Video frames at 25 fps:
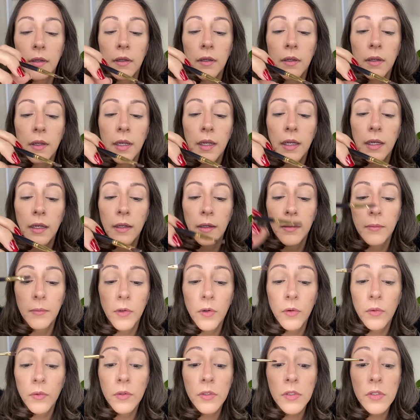and I'm
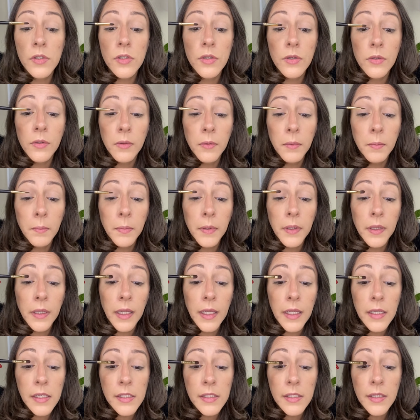going to
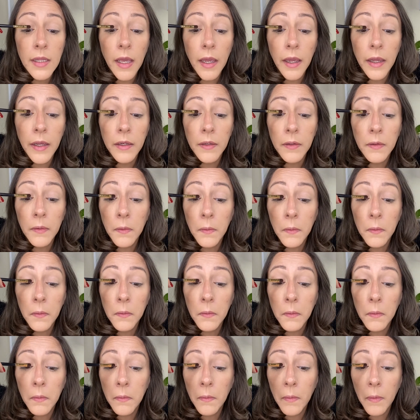place that
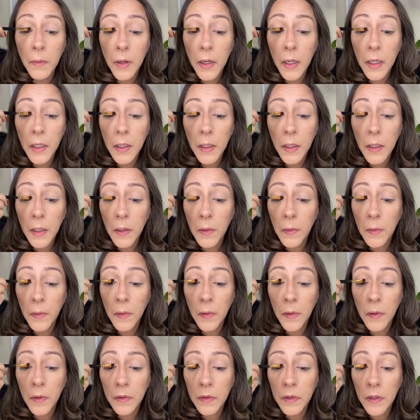right here
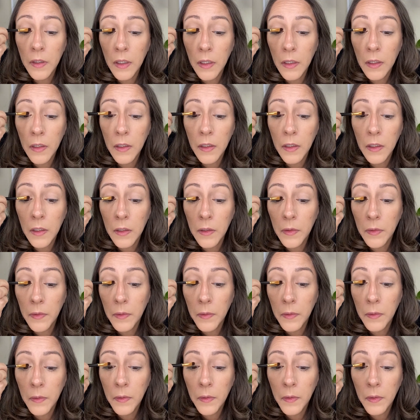on the inner
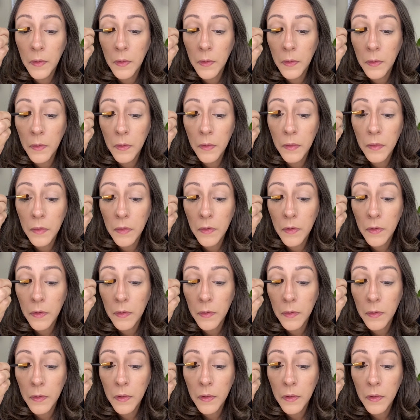third.